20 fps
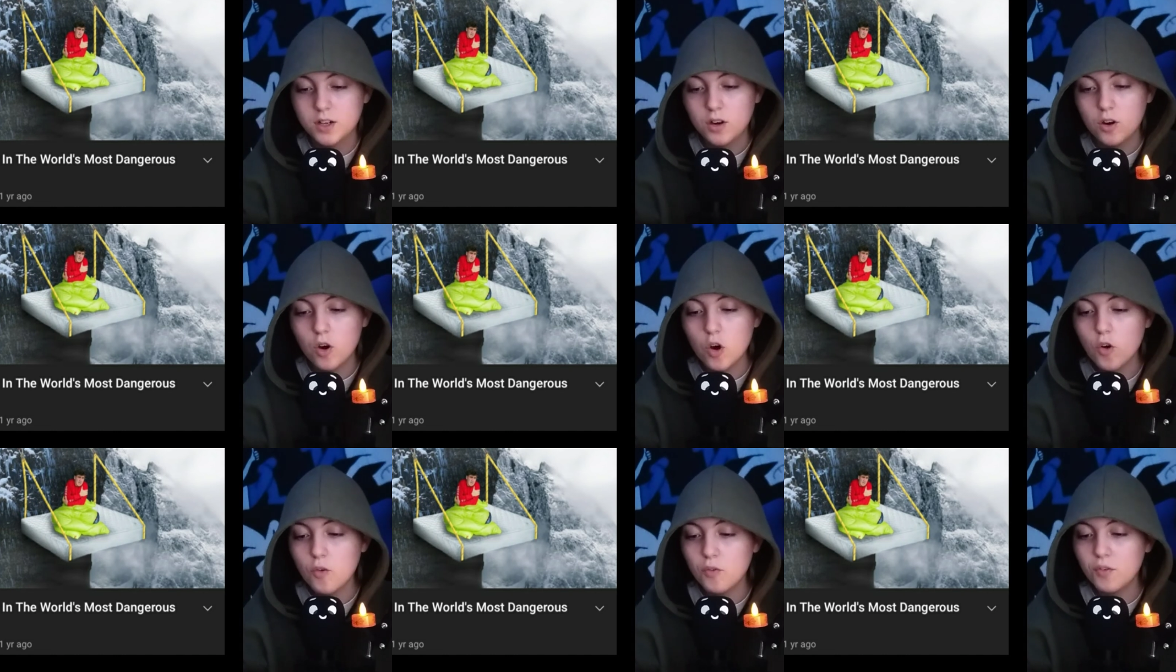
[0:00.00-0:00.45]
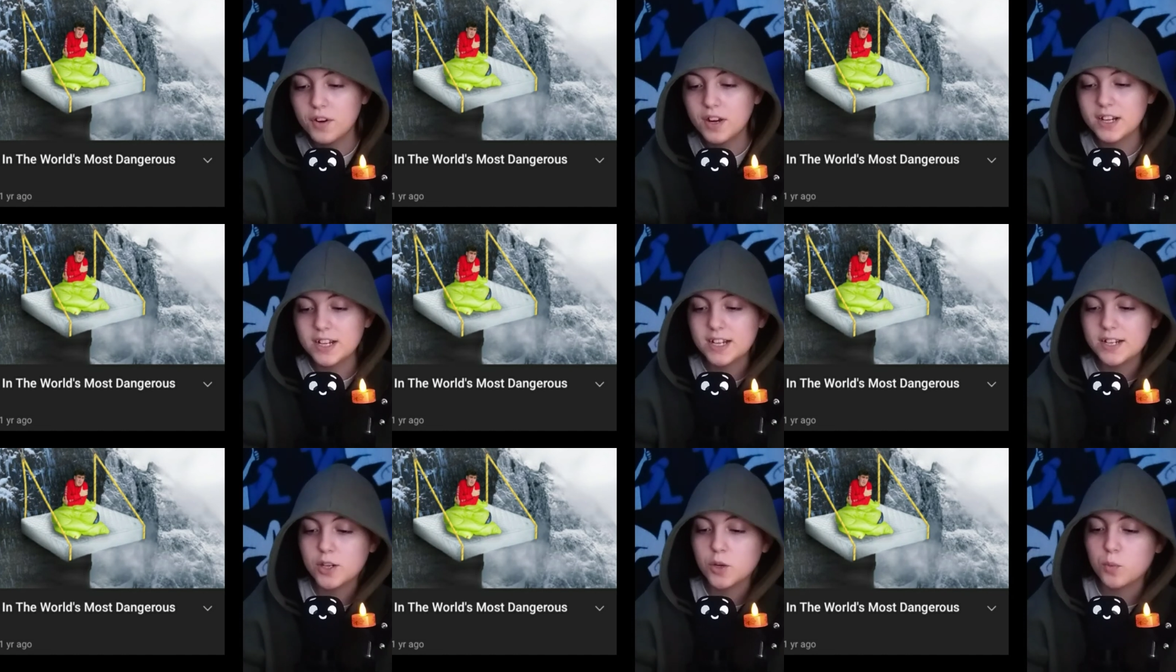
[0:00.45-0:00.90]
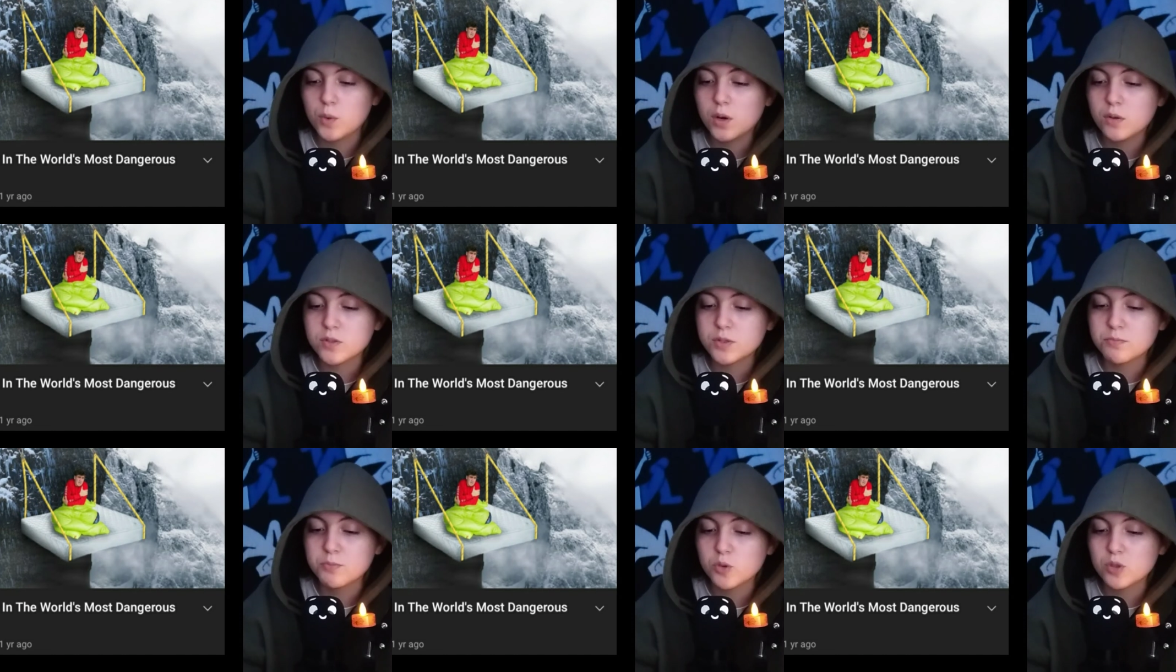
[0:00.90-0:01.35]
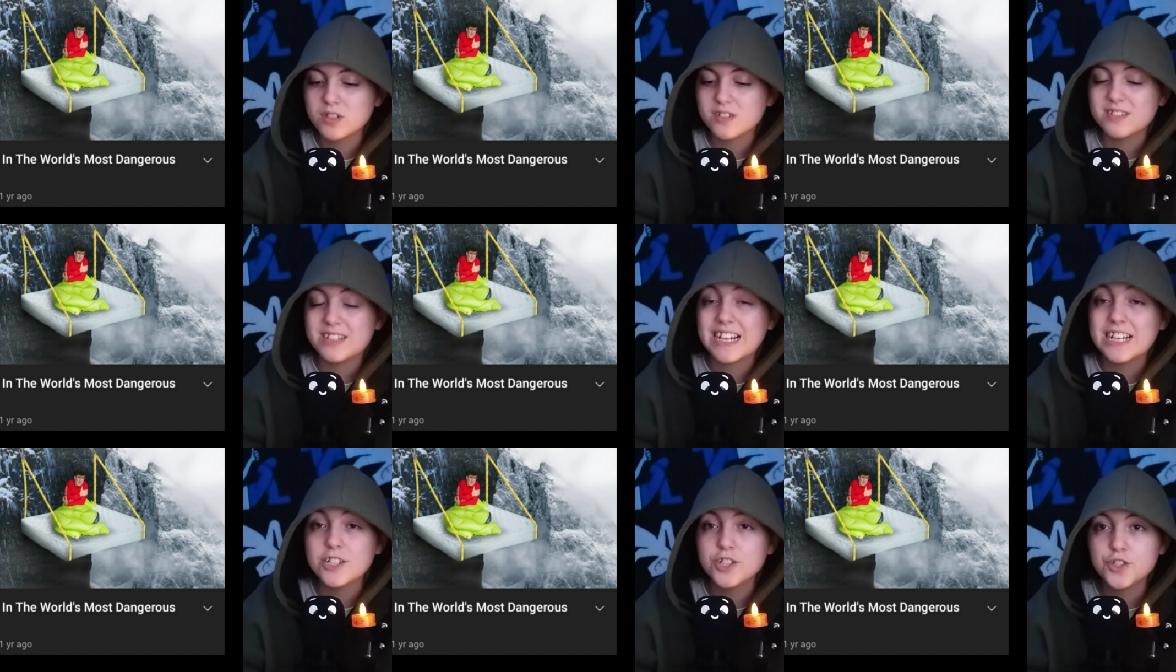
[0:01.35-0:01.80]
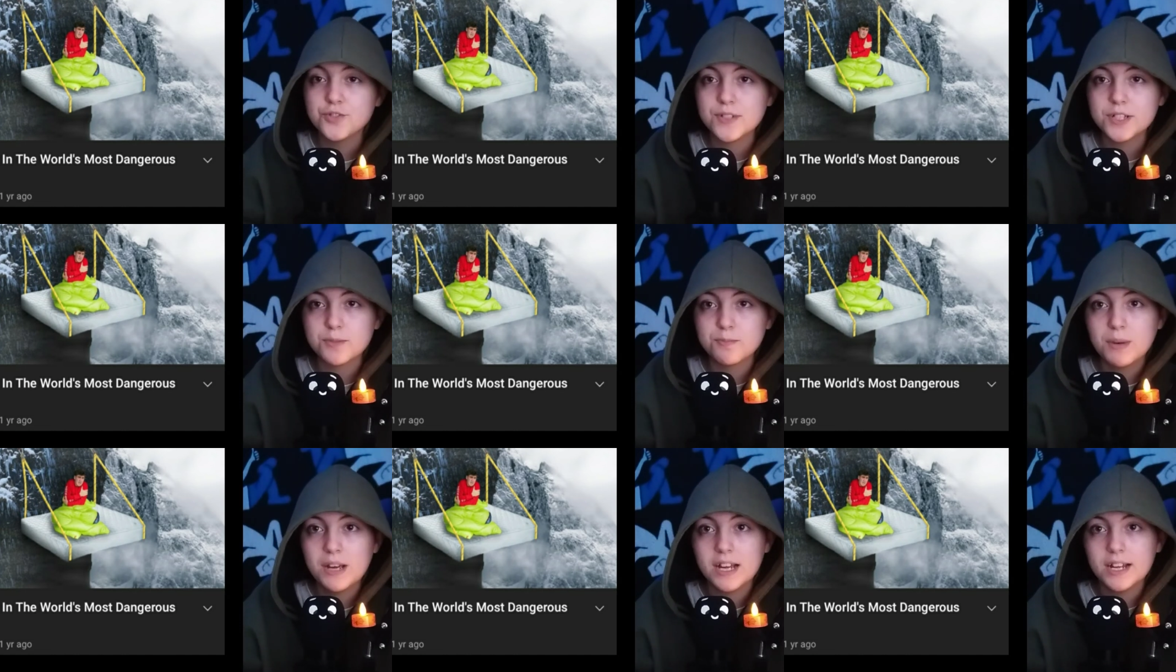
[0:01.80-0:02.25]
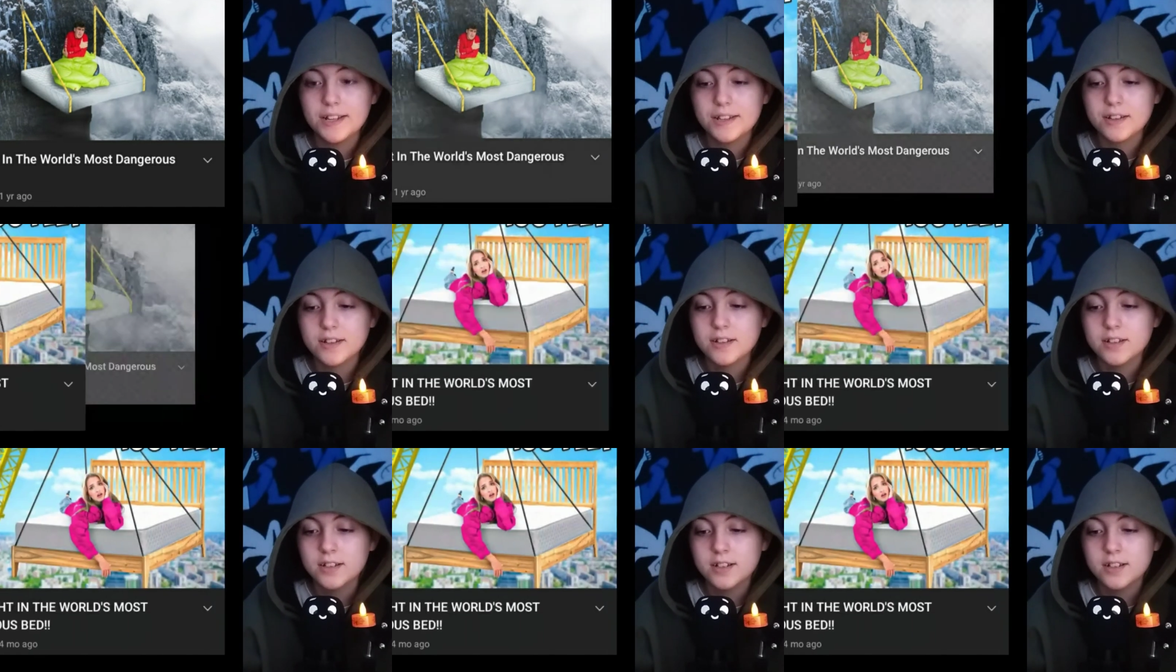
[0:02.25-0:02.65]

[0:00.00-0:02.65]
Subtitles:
Overnight in the world's most dangerous bed.